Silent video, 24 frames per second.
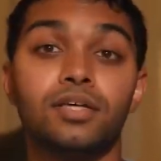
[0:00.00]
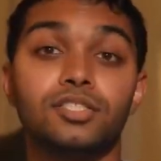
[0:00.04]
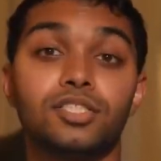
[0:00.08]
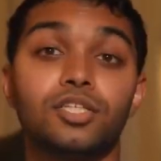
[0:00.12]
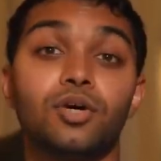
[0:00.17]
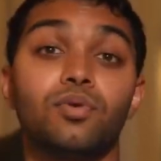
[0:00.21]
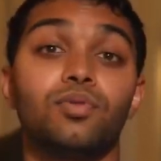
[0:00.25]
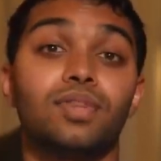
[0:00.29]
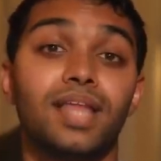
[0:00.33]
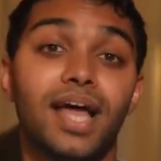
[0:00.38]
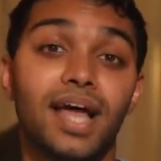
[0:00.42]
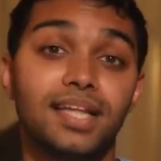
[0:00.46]

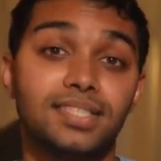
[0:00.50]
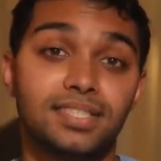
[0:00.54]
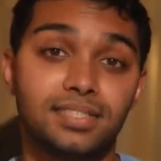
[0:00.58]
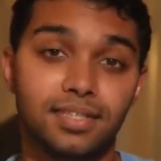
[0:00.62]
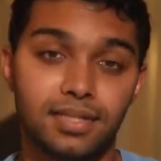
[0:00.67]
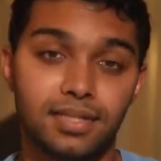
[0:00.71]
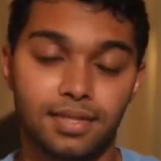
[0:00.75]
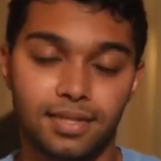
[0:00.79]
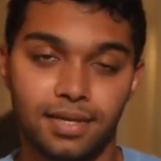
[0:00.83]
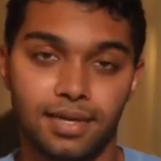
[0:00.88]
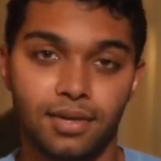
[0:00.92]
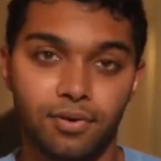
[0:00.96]
So that's
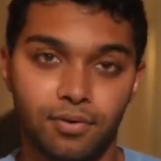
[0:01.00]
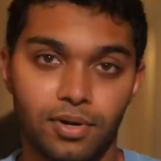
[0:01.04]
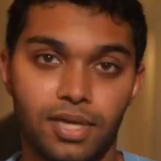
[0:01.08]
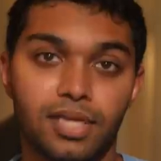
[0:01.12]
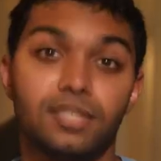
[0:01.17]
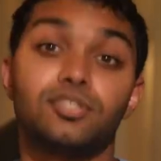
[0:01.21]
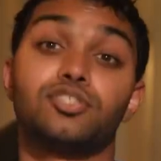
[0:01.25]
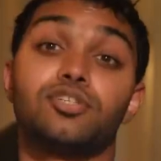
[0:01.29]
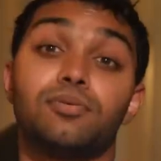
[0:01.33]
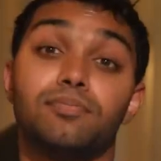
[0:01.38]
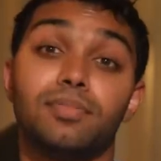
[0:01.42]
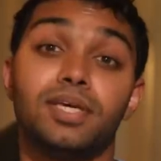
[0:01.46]
the
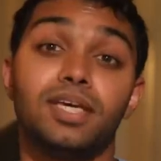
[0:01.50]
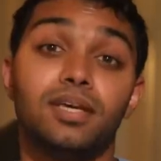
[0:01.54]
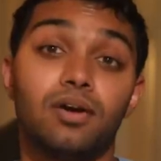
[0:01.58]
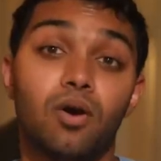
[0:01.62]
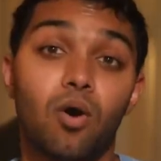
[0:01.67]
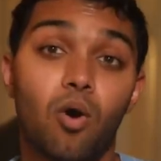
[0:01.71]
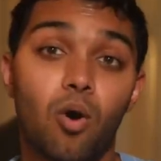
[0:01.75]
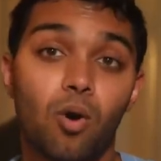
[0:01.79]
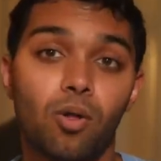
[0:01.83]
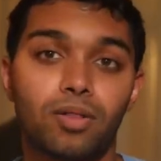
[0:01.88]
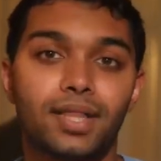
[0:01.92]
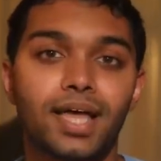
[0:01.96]
theory. To
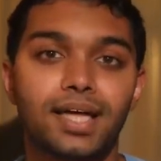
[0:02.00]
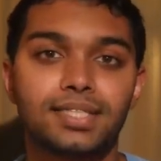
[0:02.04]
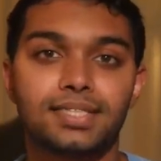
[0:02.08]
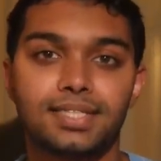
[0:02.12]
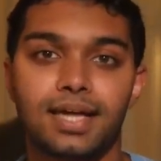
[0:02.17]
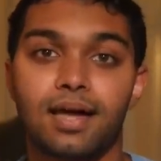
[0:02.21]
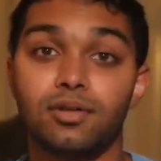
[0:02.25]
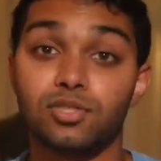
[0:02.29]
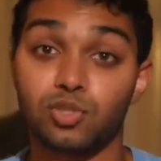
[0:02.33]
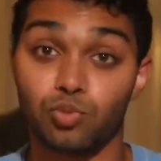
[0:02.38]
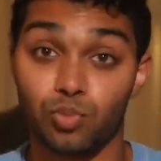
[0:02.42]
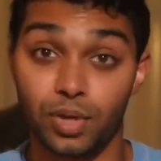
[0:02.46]
me, all that
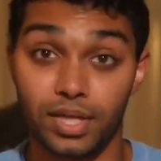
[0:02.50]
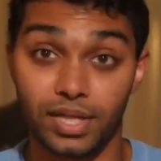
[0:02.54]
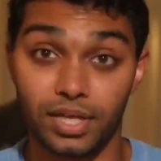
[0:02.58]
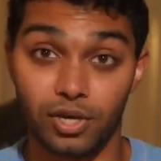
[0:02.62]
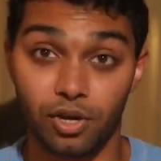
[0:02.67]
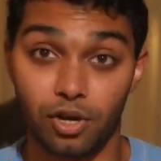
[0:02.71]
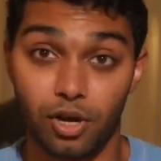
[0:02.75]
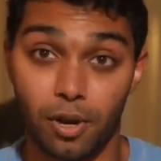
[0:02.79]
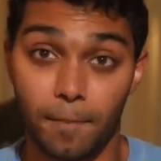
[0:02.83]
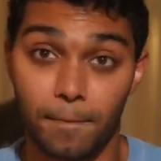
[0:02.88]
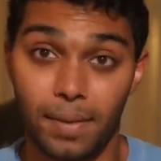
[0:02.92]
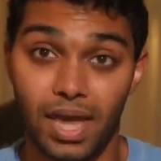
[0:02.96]
sounds really
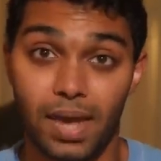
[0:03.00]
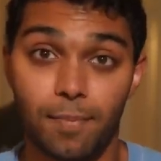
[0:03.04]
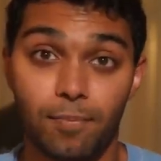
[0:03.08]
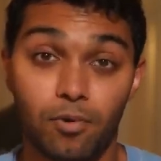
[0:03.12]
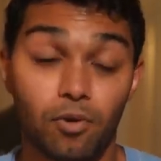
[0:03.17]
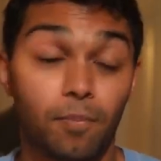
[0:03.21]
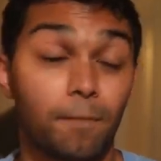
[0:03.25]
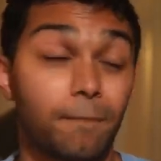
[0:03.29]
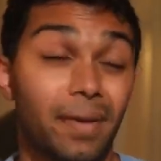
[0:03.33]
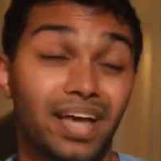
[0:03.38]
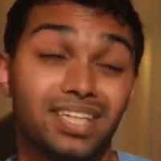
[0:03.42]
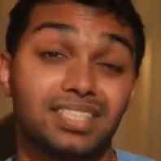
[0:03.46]
good on
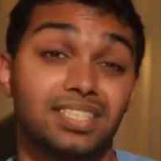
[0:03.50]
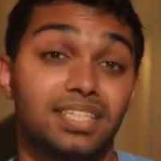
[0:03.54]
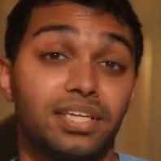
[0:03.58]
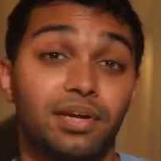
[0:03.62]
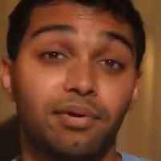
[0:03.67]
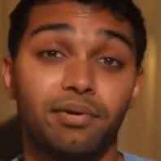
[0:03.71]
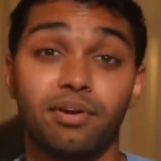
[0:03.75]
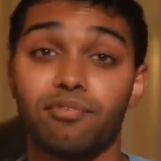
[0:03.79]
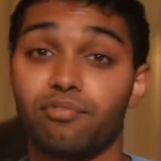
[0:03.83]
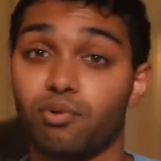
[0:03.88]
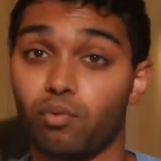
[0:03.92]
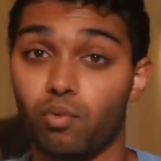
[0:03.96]
paper, best
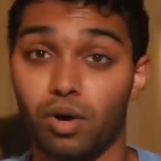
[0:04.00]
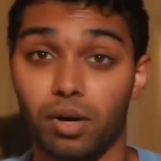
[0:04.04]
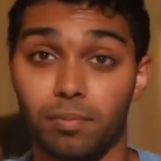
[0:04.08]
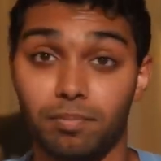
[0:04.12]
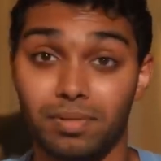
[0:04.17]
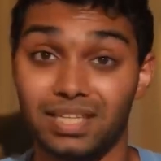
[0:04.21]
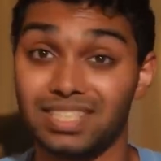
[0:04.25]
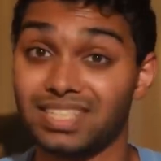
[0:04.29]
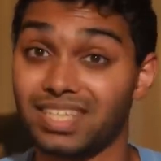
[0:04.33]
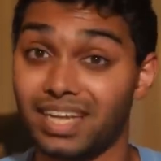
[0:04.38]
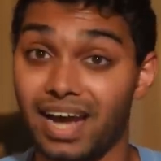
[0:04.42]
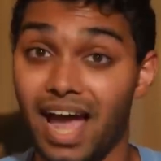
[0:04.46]
theory for One
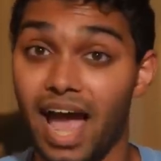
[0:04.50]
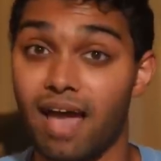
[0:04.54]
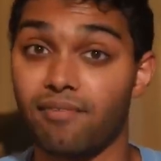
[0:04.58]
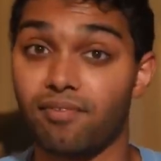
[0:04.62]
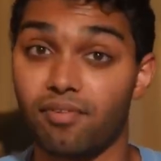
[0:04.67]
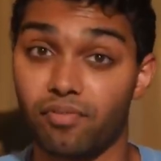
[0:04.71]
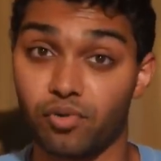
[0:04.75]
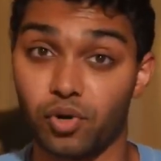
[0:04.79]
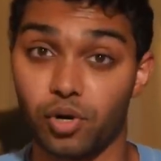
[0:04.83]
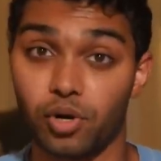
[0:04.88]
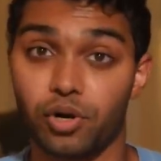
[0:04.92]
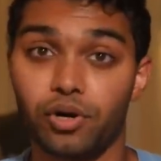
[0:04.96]
Piece that
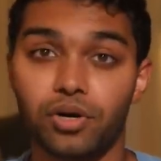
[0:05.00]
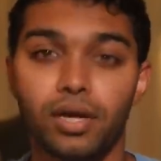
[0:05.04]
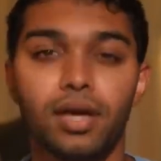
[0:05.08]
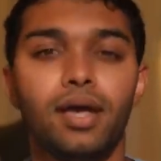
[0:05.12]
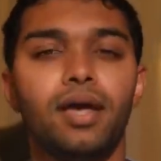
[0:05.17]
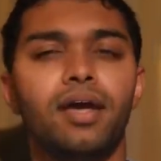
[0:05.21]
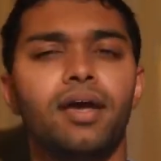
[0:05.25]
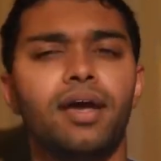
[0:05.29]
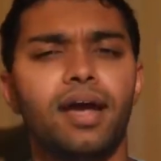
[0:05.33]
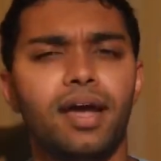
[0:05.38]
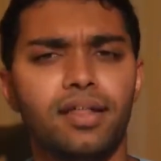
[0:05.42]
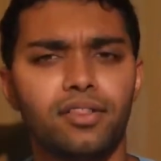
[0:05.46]
I've ever heard,